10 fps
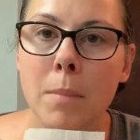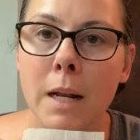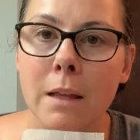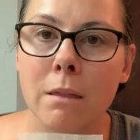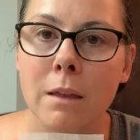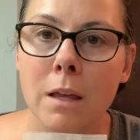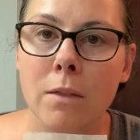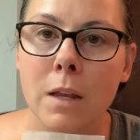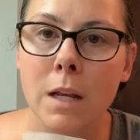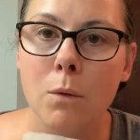but I
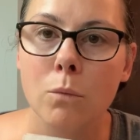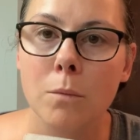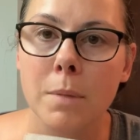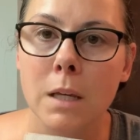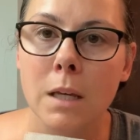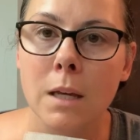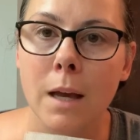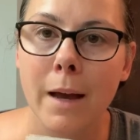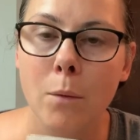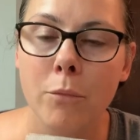think that it will
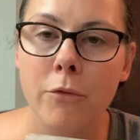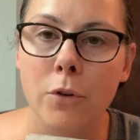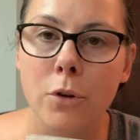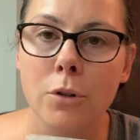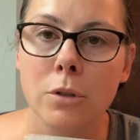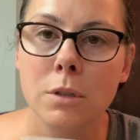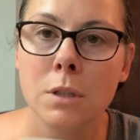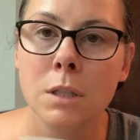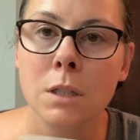be helpful